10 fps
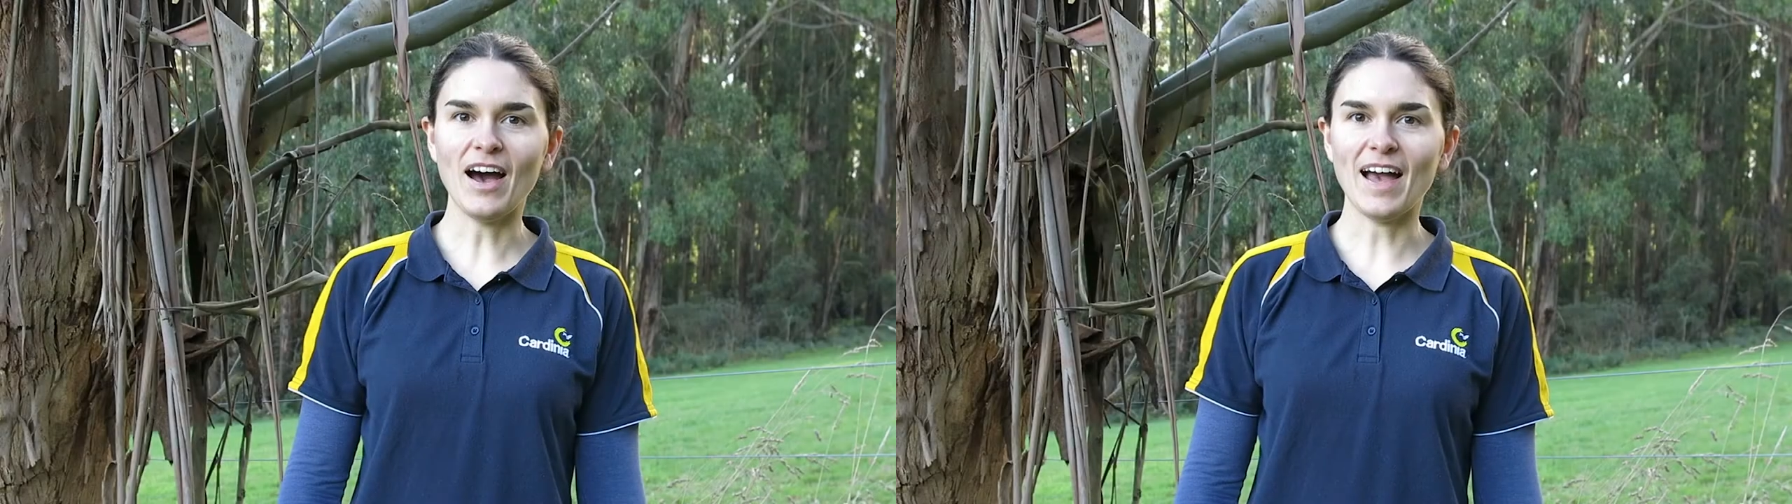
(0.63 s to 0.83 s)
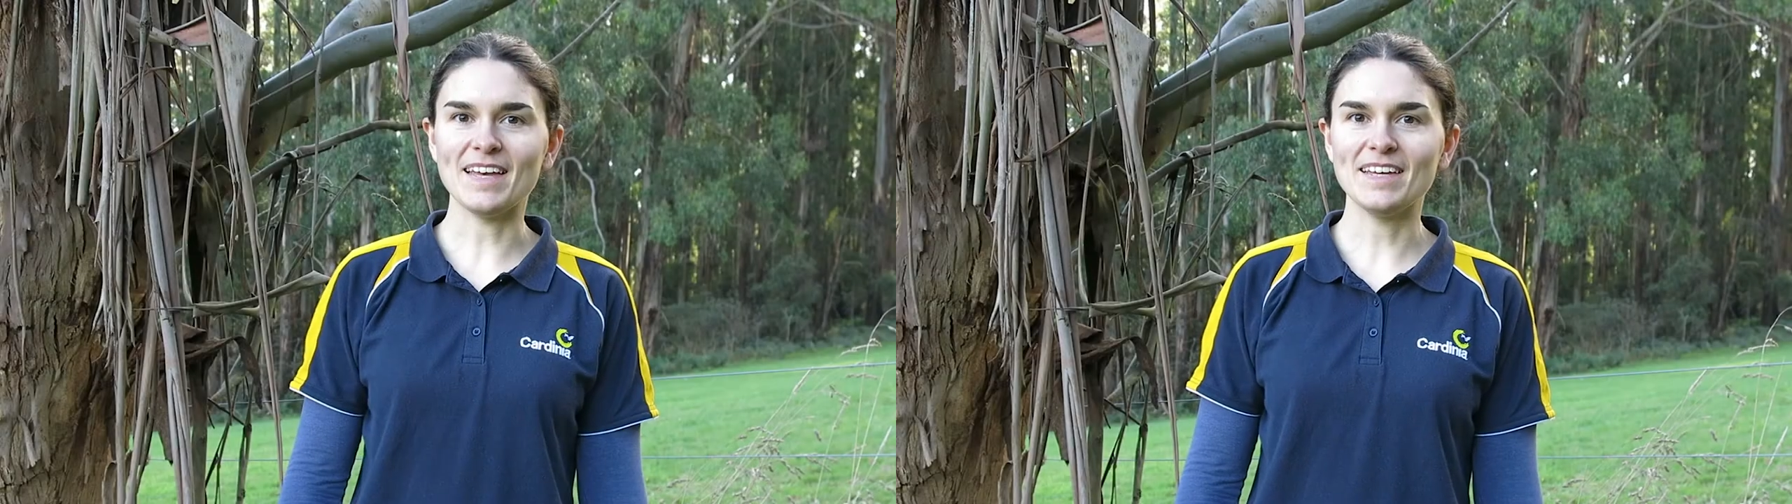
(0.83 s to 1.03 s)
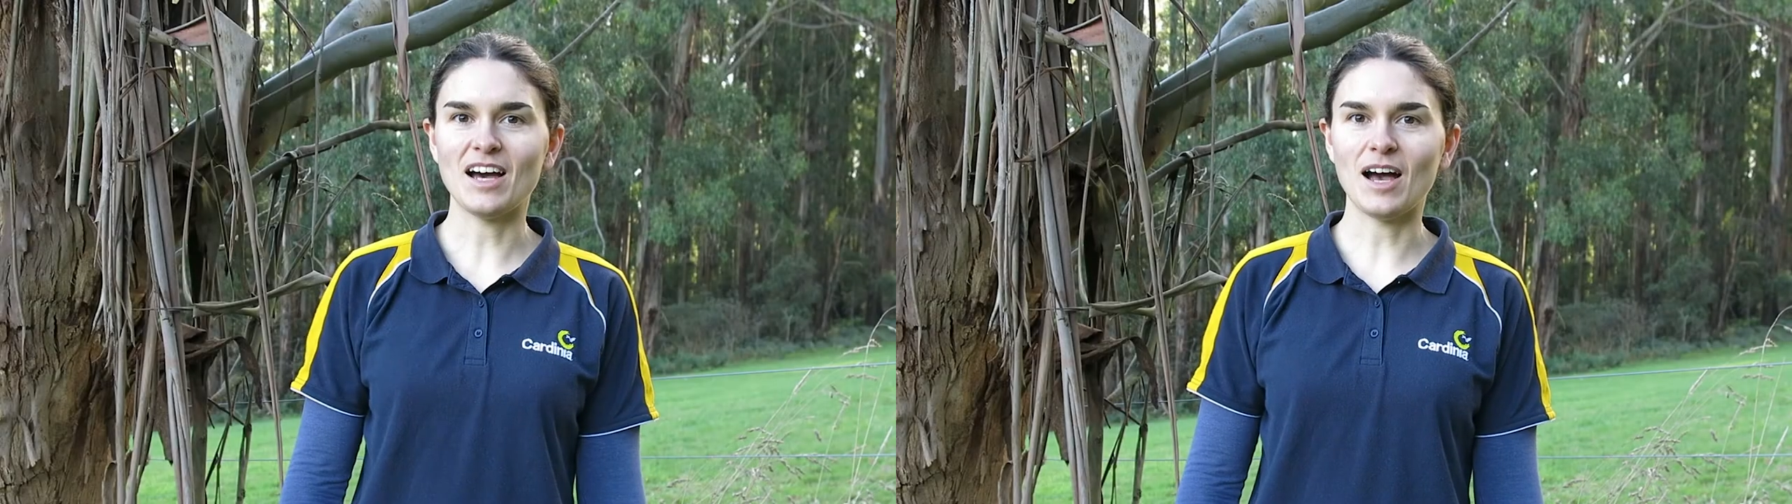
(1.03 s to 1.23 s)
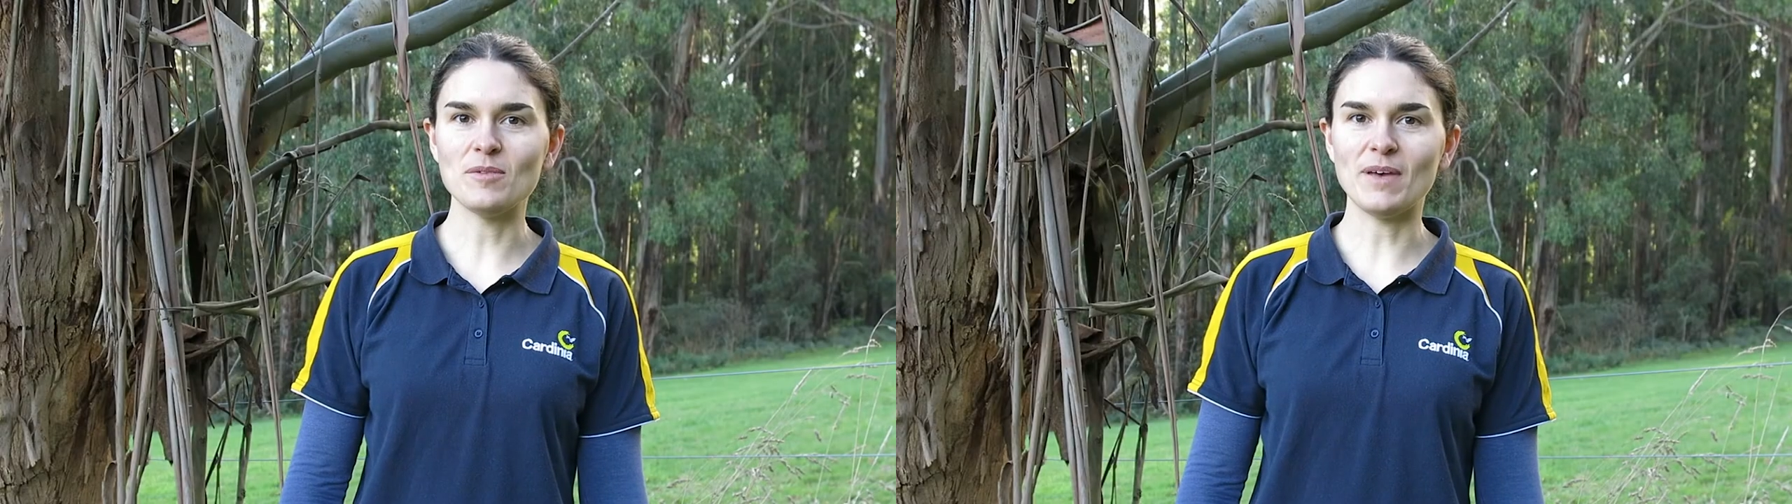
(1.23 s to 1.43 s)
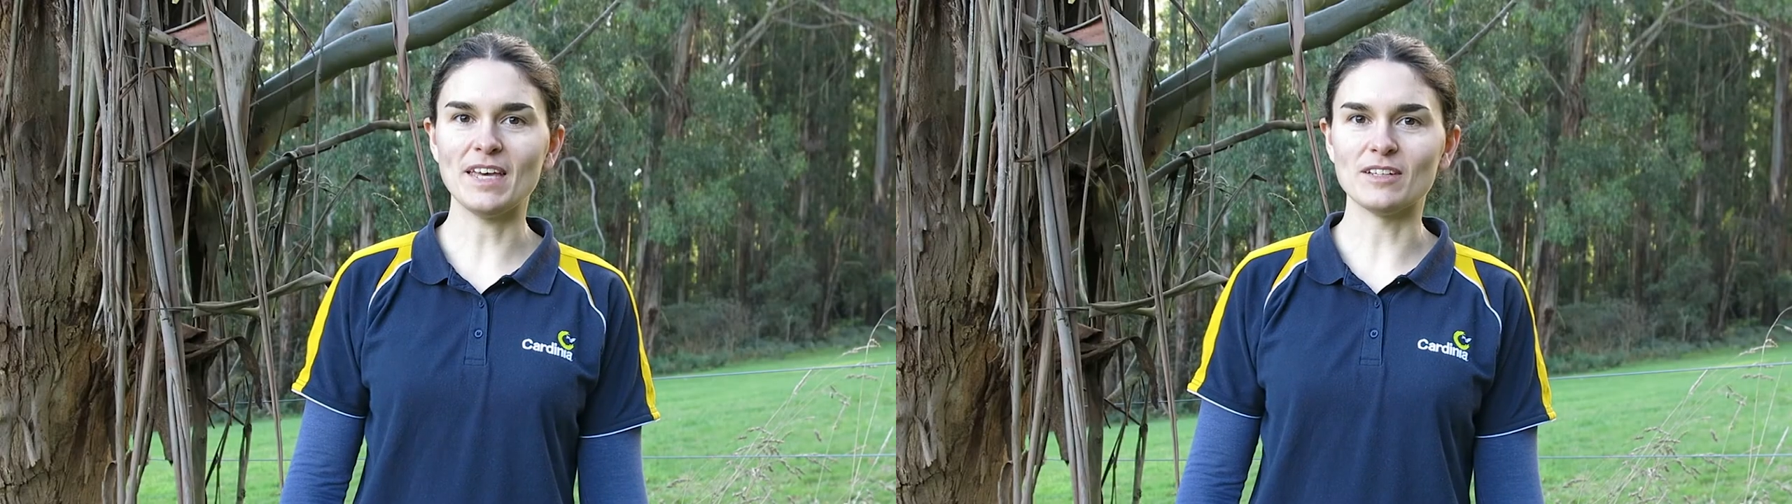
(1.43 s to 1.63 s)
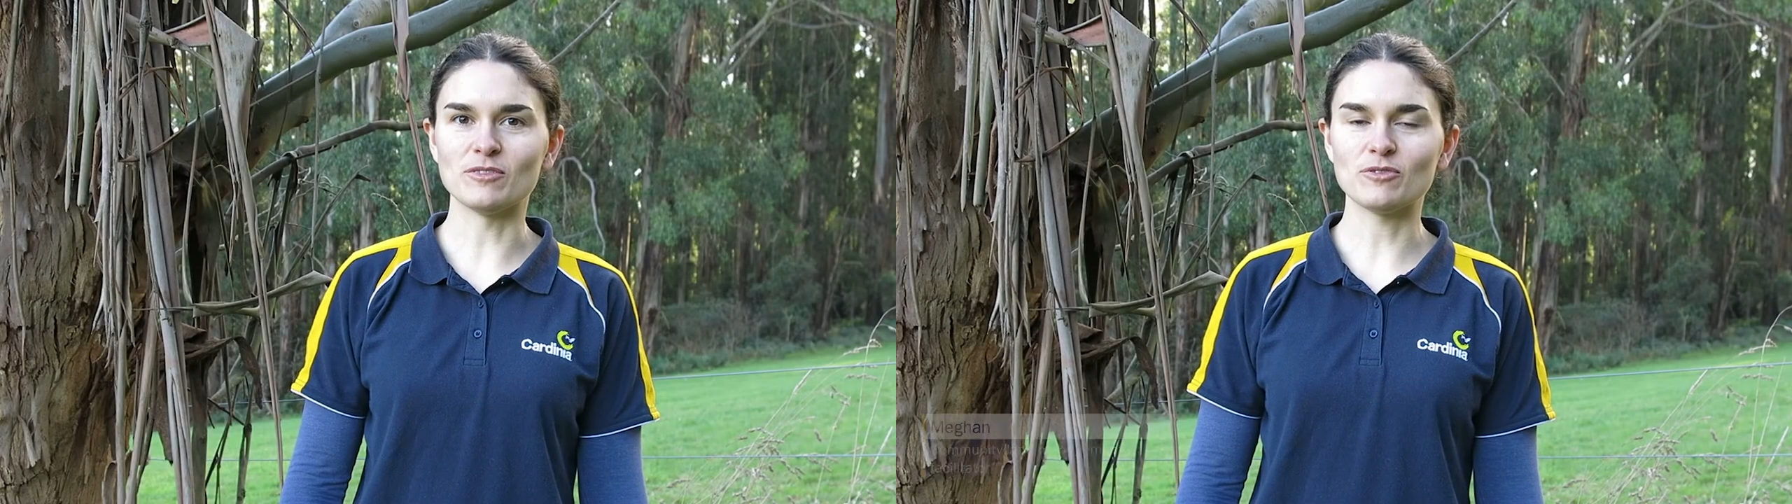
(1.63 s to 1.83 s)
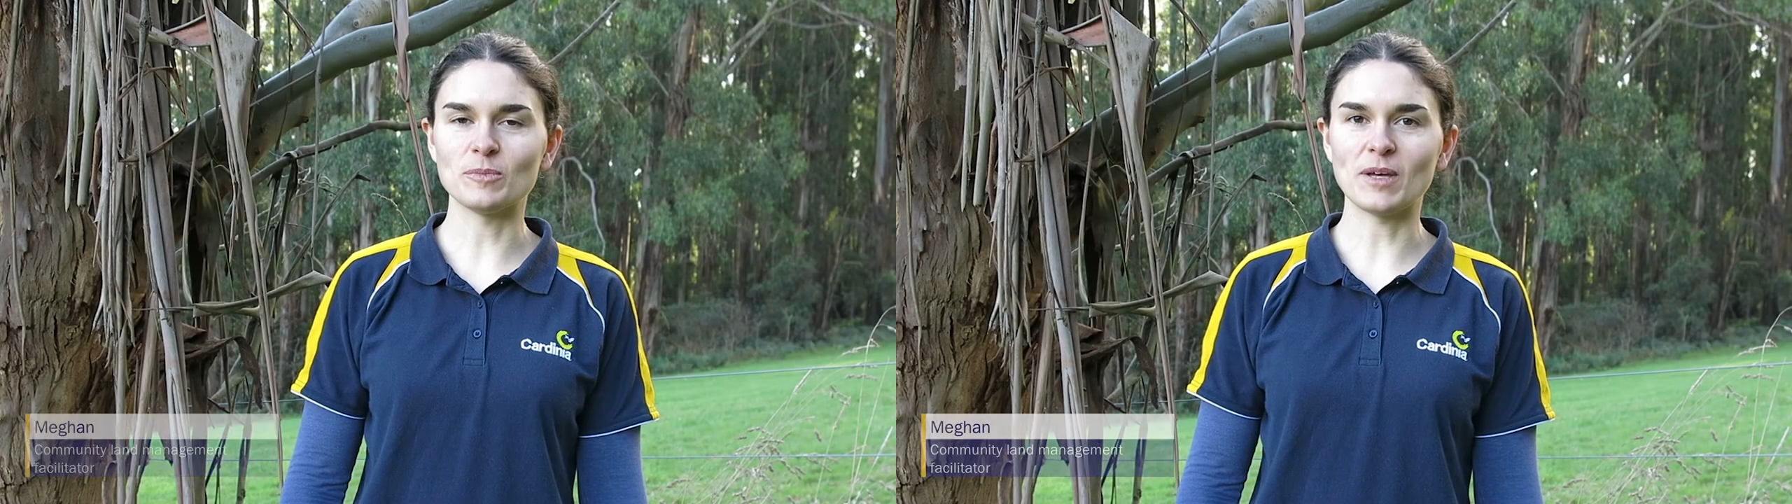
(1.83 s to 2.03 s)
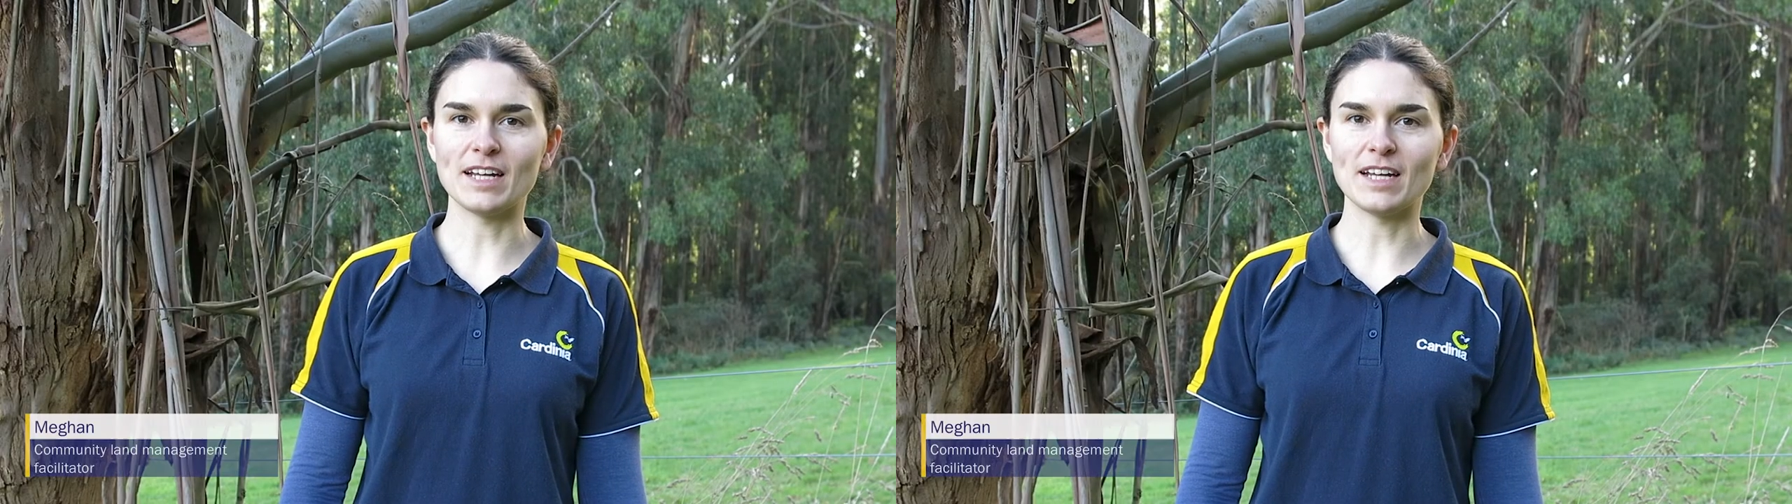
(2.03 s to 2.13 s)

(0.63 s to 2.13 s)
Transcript: Hi, I'm Megan from